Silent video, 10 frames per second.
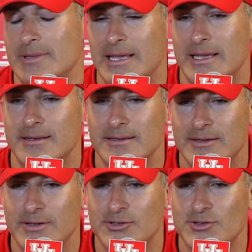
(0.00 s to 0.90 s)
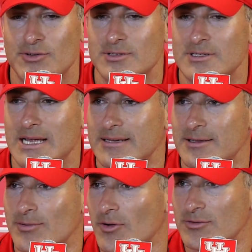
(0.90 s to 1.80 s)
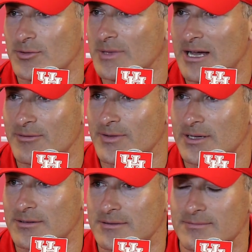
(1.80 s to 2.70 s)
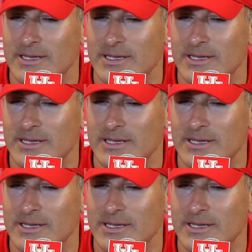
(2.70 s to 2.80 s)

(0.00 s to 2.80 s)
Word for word: and if he chooses not to throw to him downfield